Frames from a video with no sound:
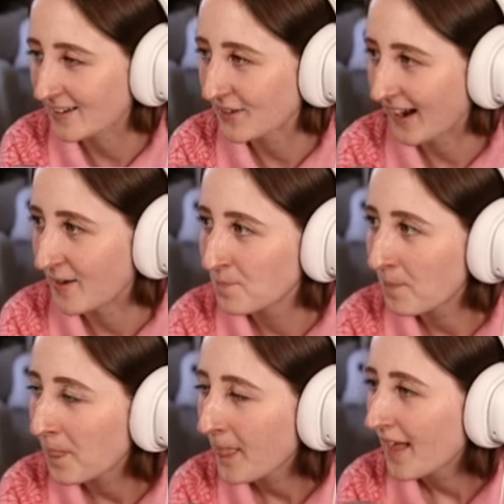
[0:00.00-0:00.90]
okay?
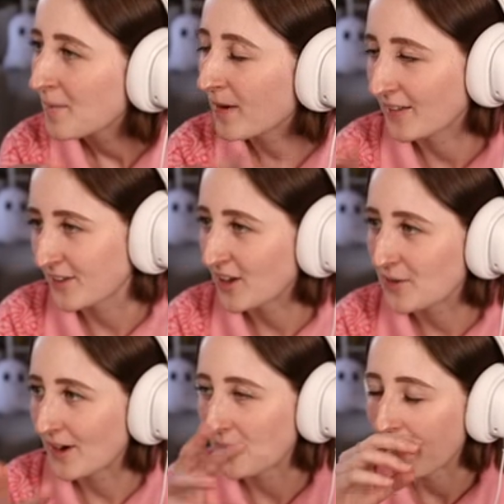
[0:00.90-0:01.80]
But I'll tell
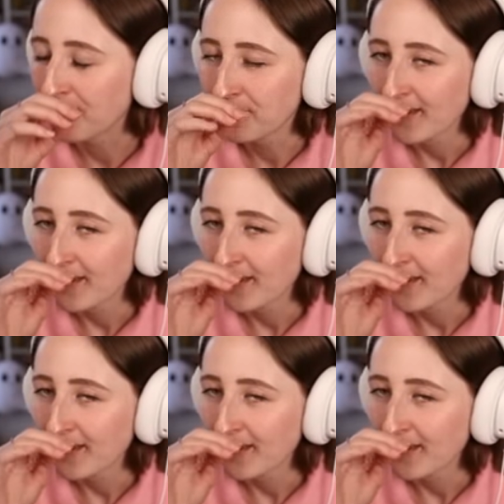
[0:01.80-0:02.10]
you anyway.